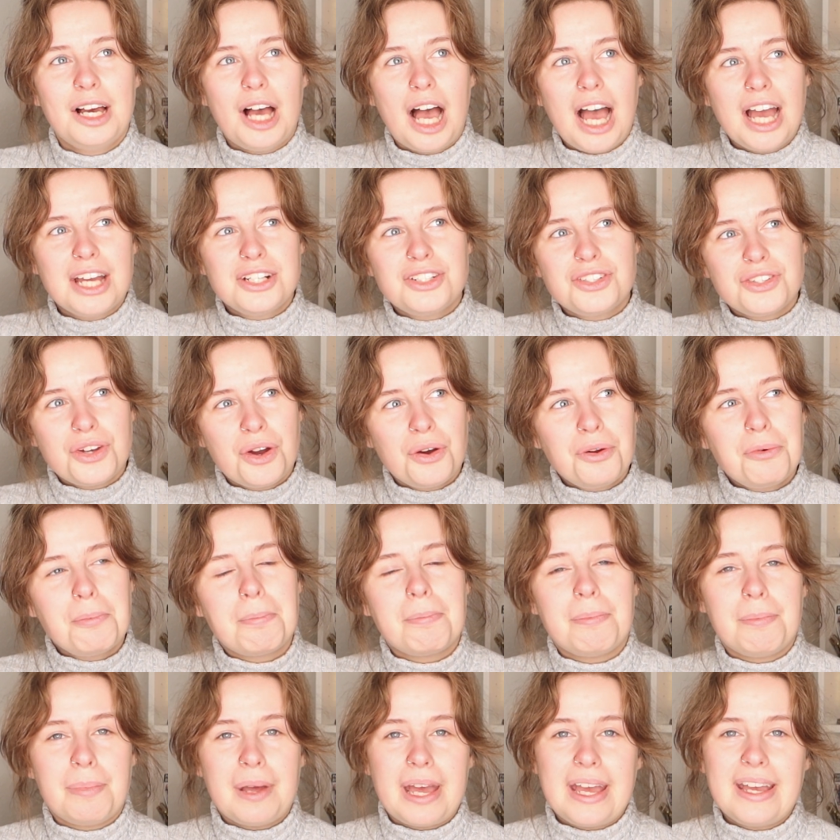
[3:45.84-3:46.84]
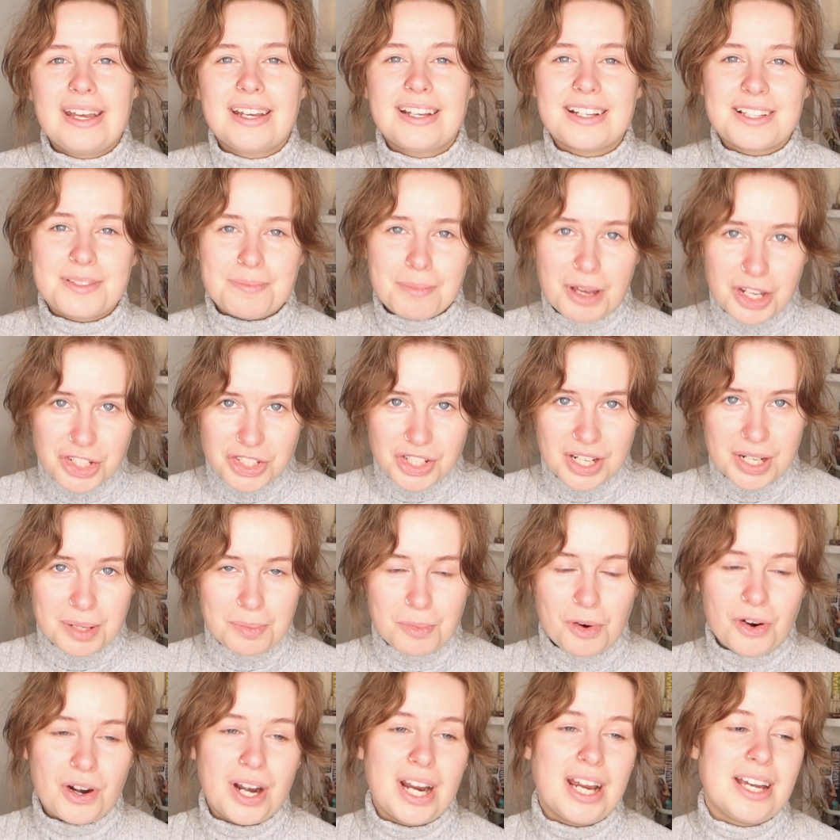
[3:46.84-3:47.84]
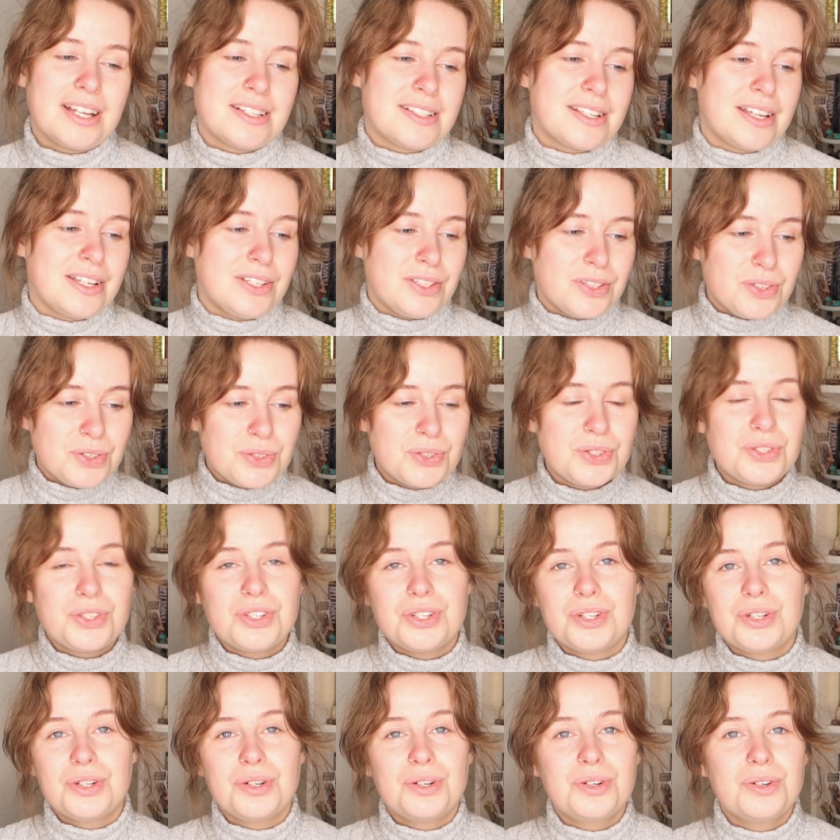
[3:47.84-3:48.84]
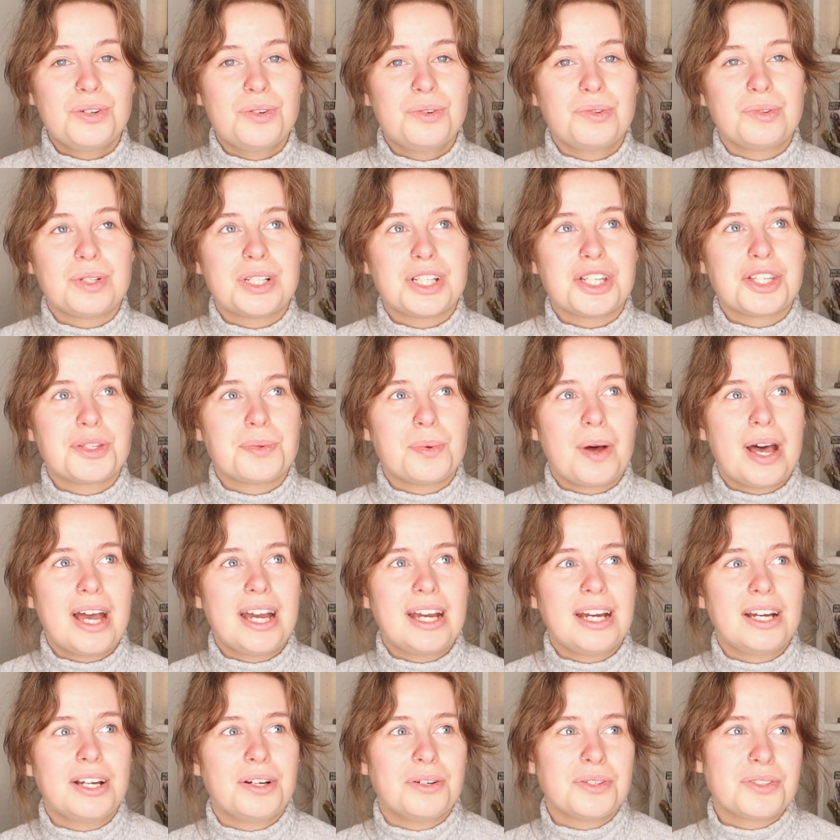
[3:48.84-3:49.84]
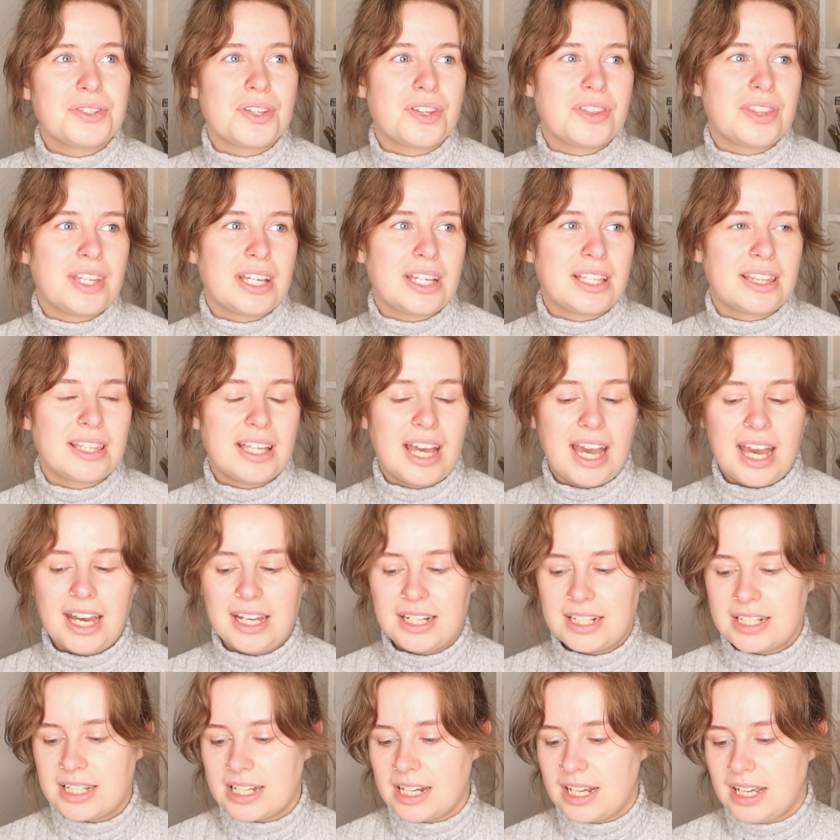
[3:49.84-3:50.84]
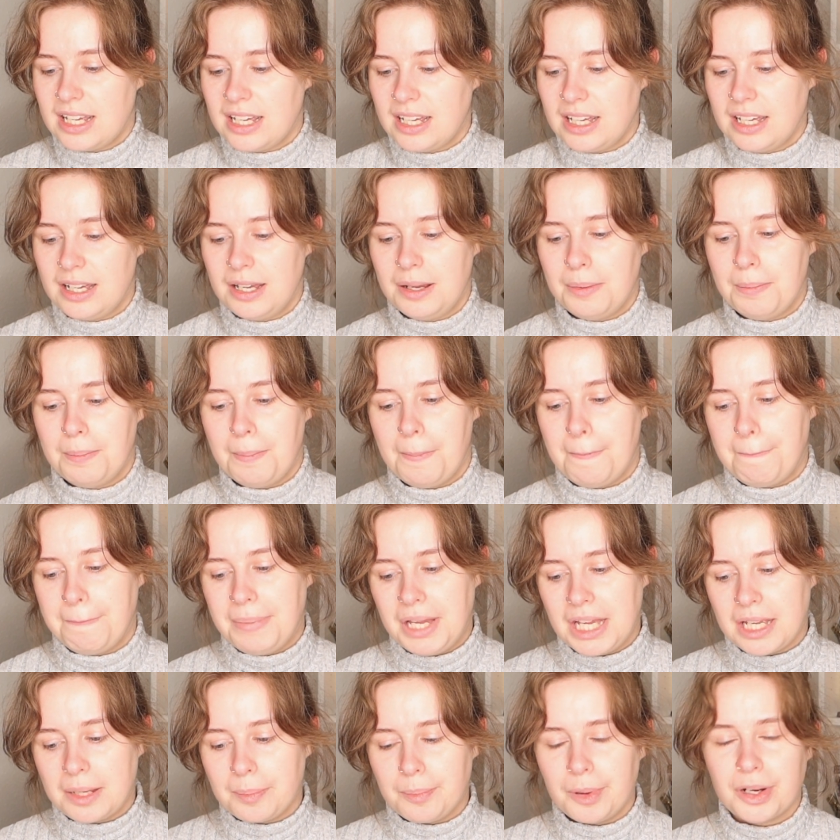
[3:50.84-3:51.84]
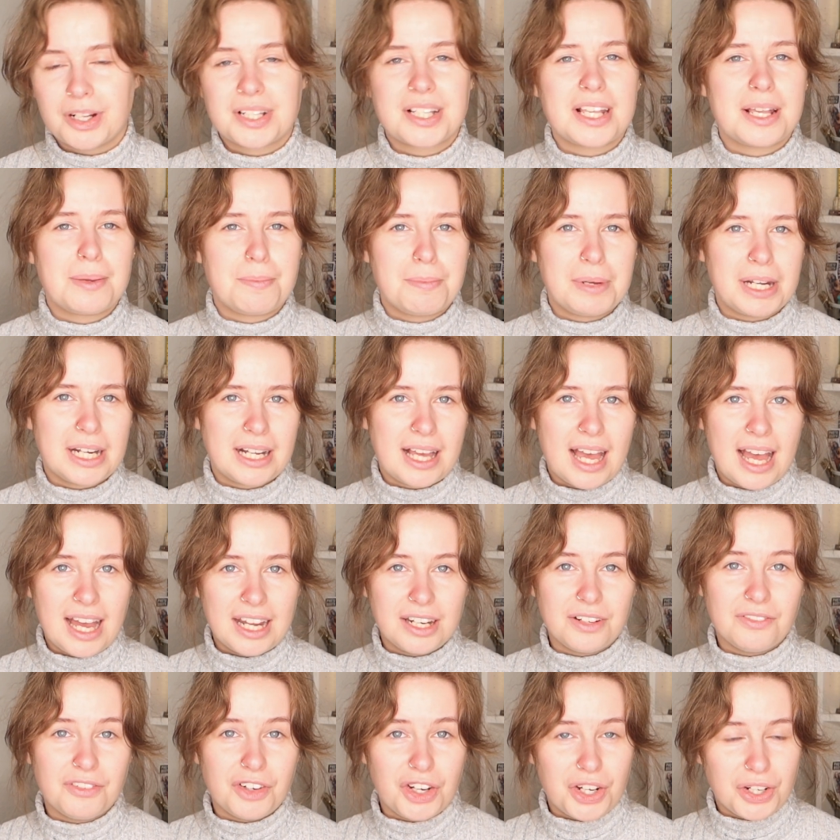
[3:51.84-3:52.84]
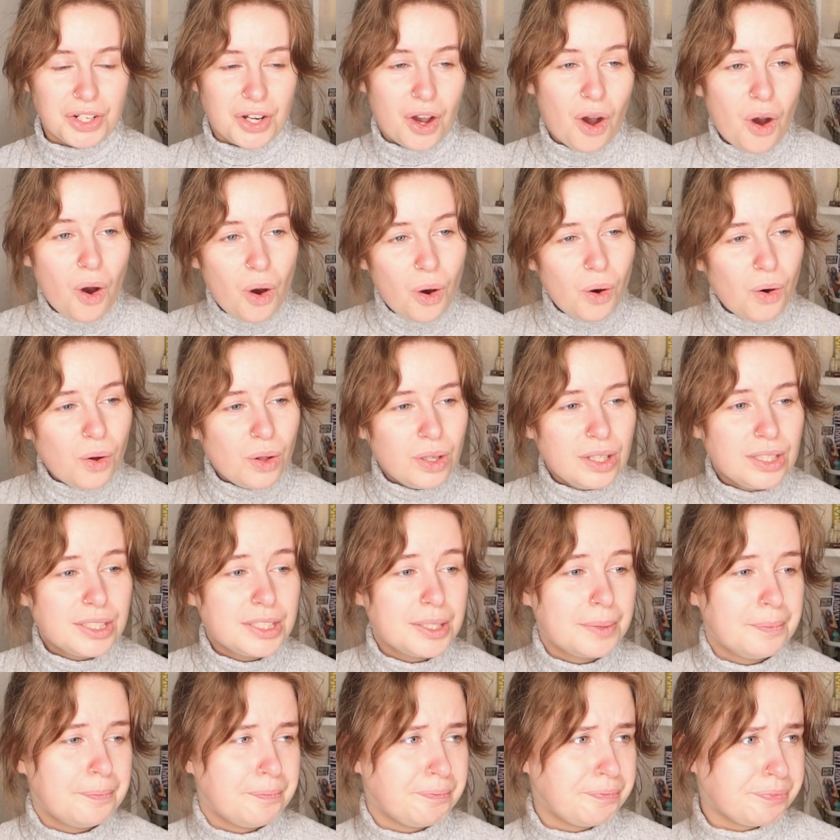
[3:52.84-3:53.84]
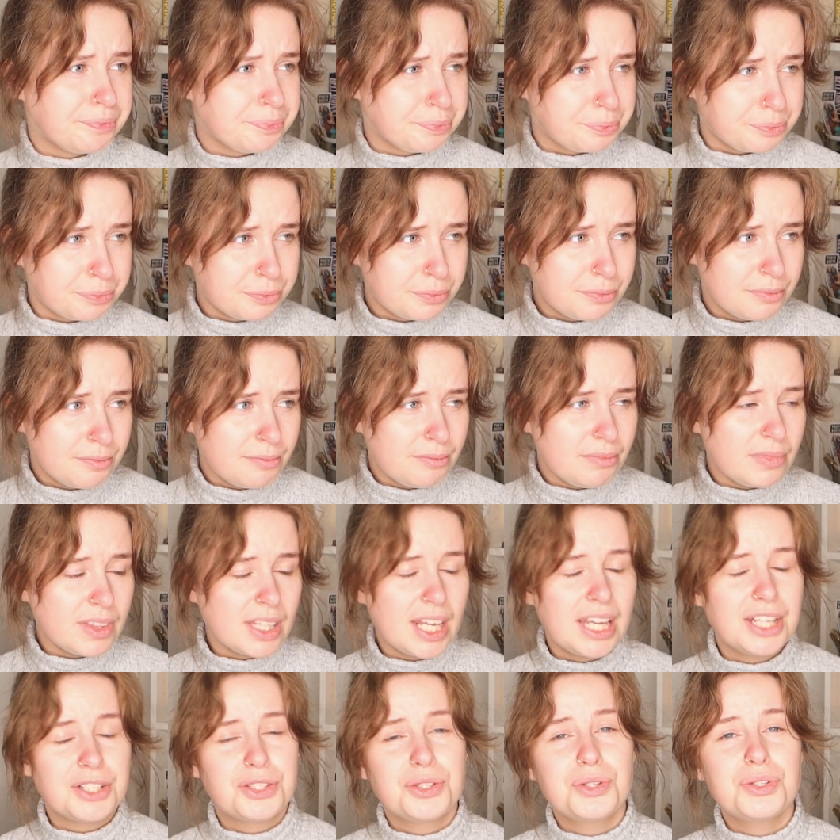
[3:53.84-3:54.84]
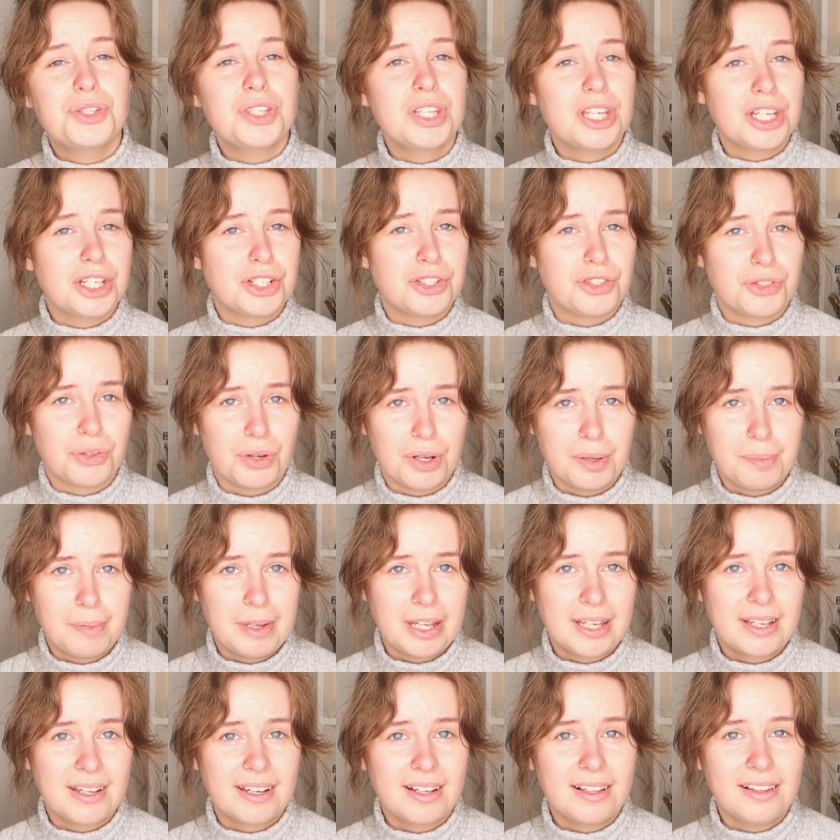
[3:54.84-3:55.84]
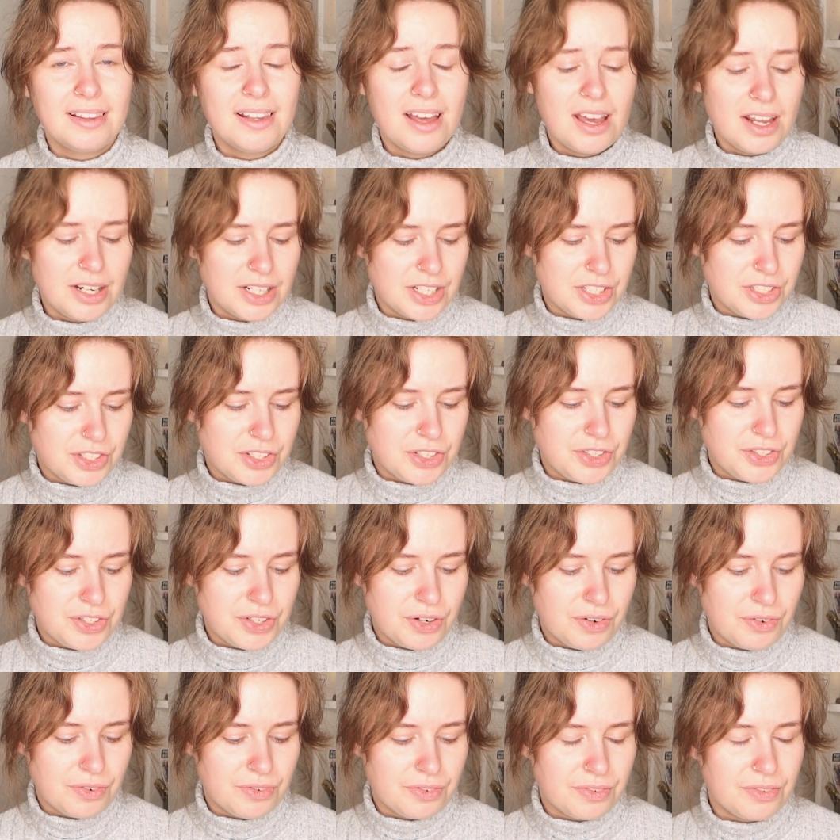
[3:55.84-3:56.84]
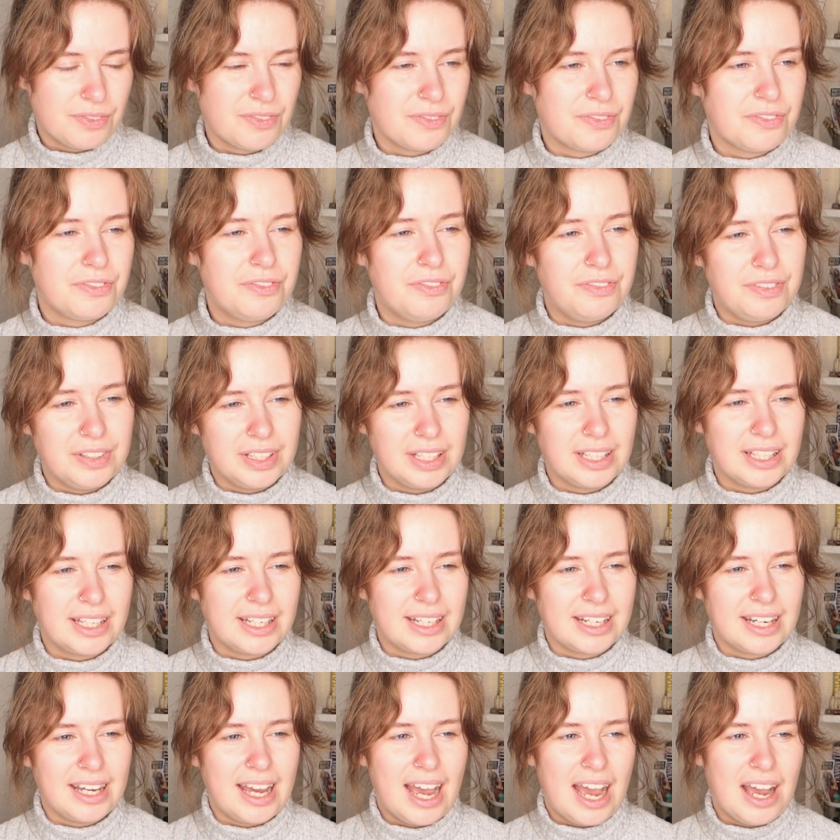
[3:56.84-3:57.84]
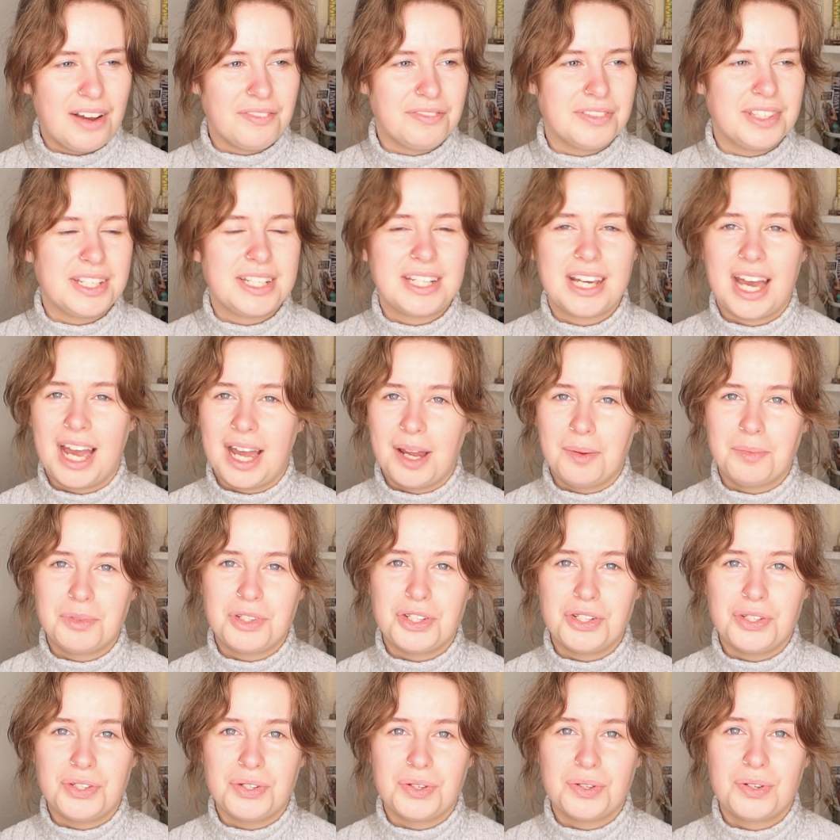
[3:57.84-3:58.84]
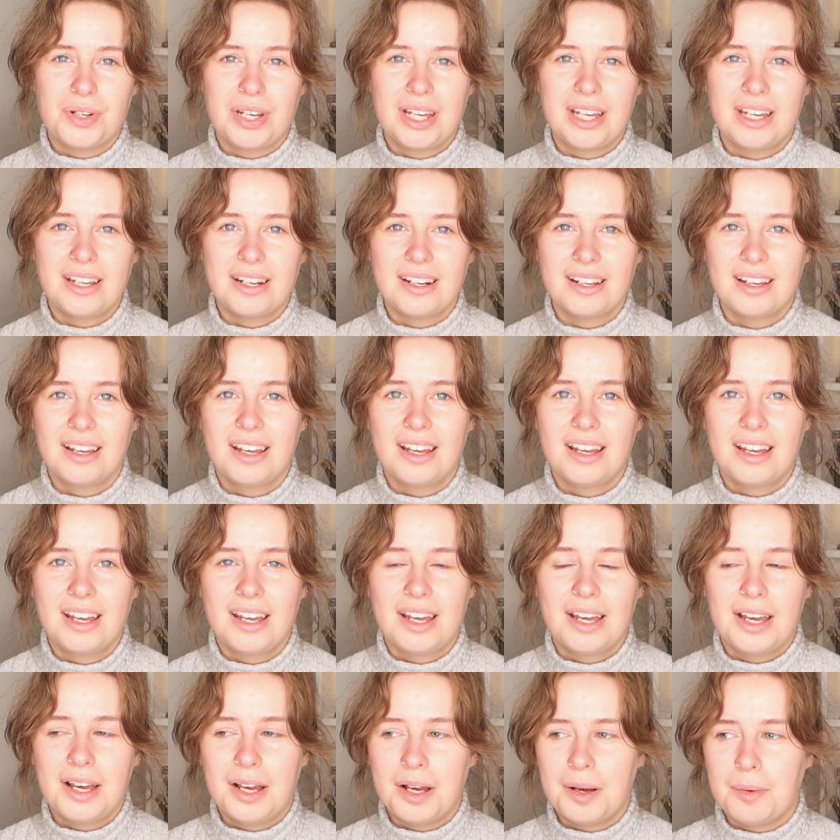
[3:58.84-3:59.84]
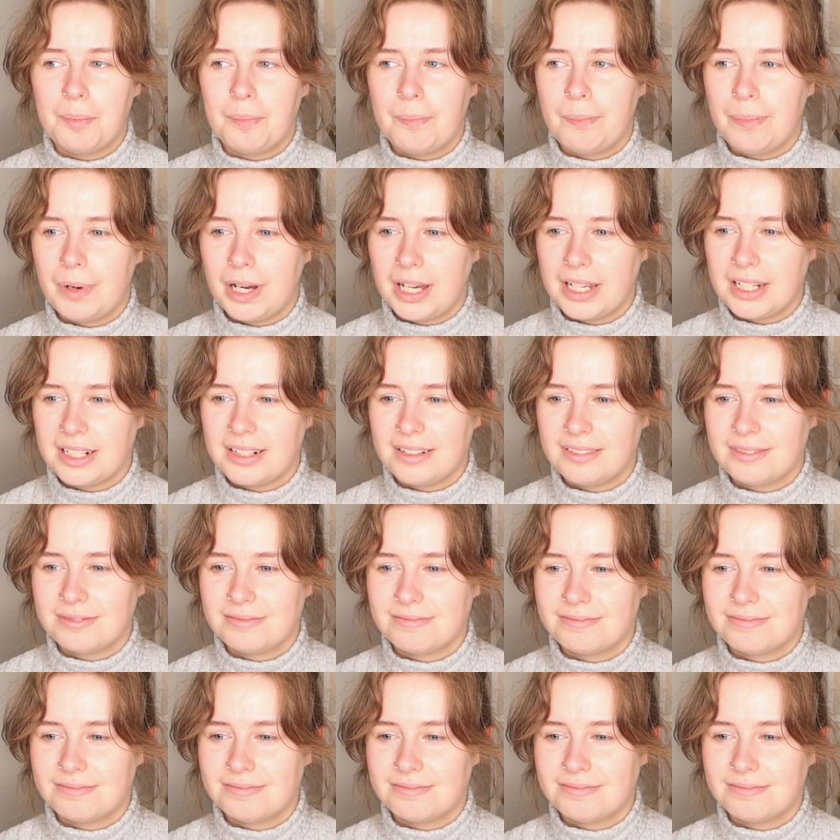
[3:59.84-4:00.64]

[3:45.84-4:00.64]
I don't bake as much anymore as I used to, which is why I also think that bacon books have been kind of on hold. I do still enjoy baking a lot. I just don't feel like I have the time to do it, but